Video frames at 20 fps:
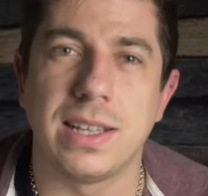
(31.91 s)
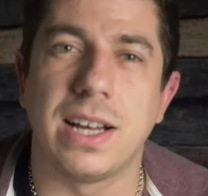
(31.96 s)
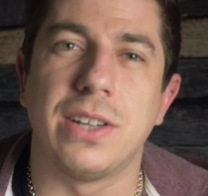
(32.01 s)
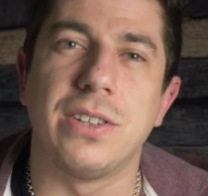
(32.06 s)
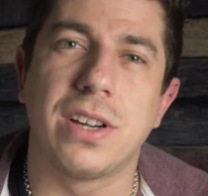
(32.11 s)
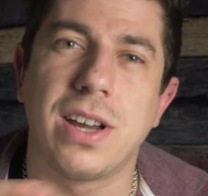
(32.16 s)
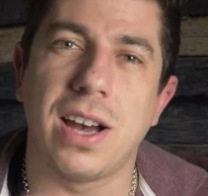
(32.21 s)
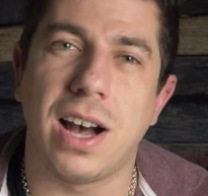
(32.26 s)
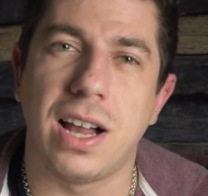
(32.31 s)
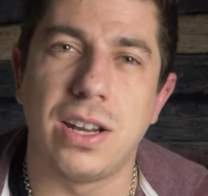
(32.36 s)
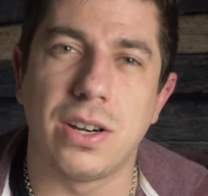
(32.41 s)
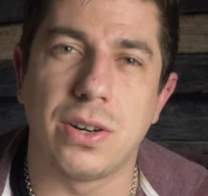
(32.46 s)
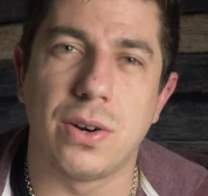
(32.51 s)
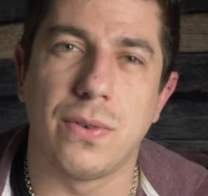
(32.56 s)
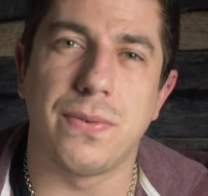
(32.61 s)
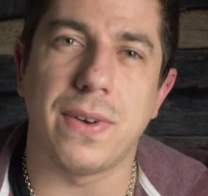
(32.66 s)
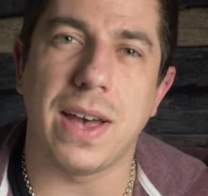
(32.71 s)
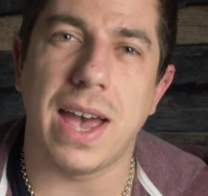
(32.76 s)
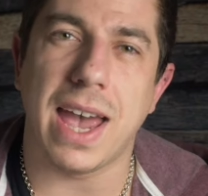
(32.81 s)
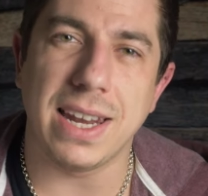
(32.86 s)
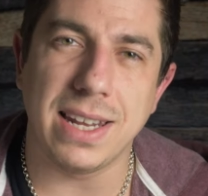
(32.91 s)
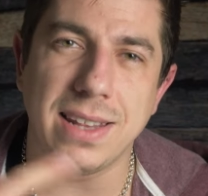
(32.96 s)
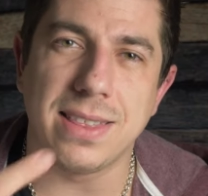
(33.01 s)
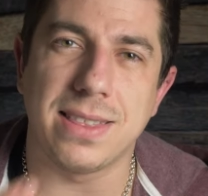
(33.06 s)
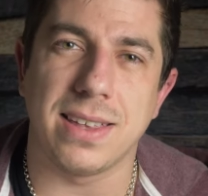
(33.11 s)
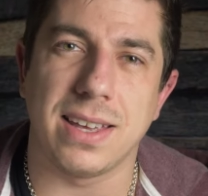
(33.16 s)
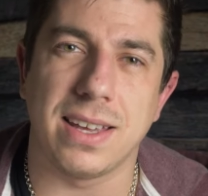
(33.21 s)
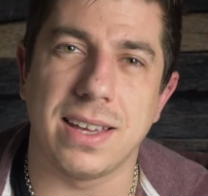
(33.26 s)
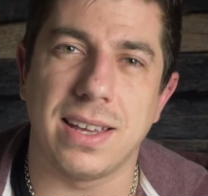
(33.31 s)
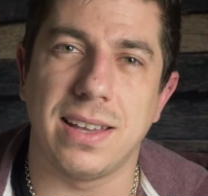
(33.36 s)
Now, the color of
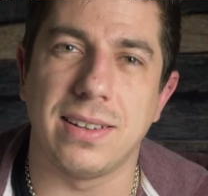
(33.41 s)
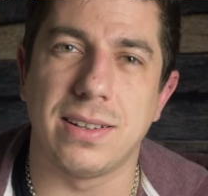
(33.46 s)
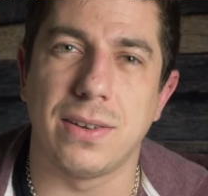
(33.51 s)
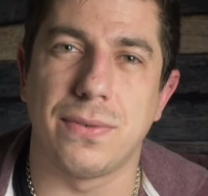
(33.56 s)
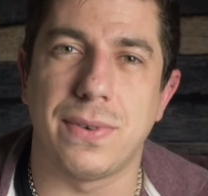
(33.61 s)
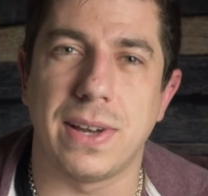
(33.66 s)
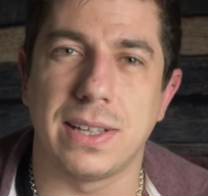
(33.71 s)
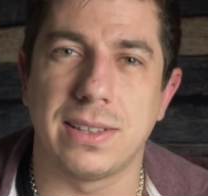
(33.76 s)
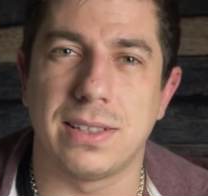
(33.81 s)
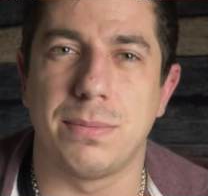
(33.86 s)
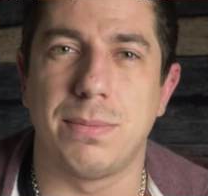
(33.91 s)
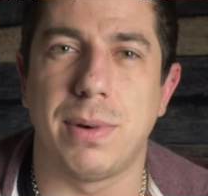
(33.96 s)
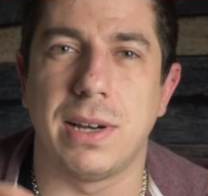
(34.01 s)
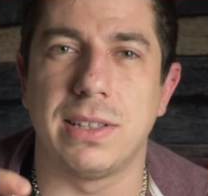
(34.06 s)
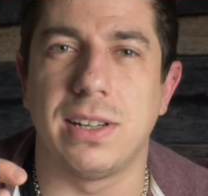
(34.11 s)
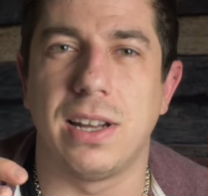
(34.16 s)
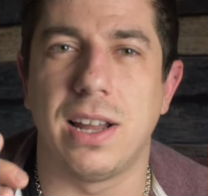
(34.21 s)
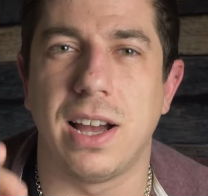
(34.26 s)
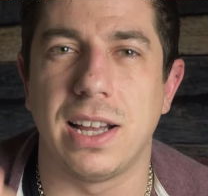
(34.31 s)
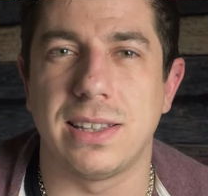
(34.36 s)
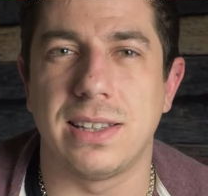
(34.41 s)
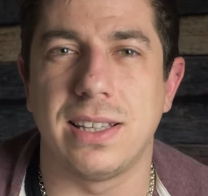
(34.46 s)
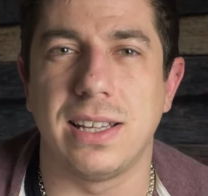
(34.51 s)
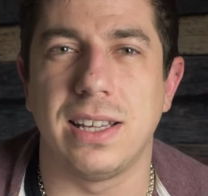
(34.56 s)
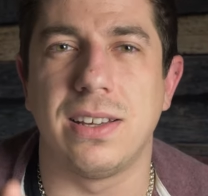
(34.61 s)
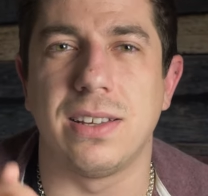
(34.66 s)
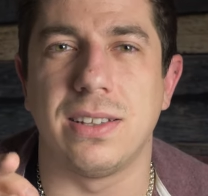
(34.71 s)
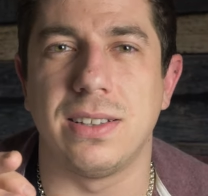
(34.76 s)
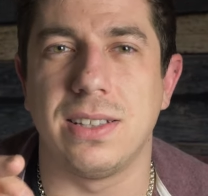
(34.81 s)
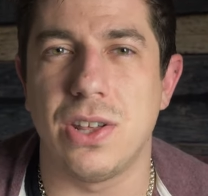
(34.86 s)
anything is affected by the lighting
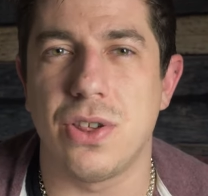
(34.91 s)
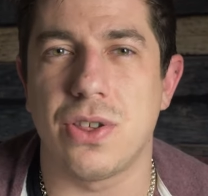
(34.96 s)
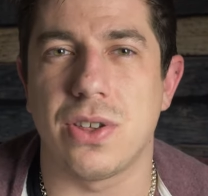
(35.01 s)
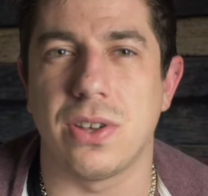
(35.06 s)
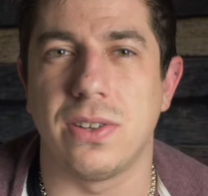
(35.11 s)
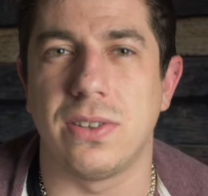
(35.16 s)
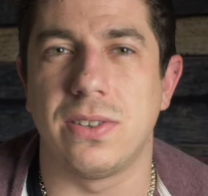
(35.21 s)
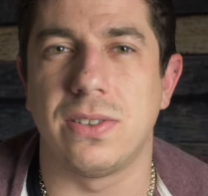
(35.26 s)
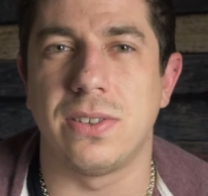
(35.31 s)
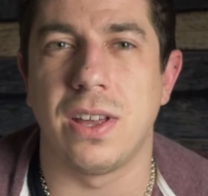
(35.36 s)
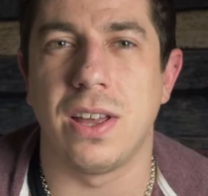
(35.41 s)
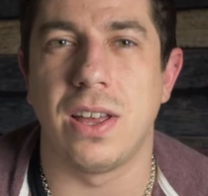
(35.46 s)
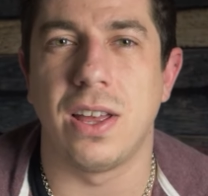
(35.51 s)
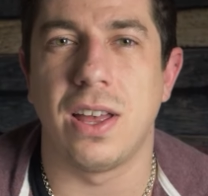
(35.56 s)
conditions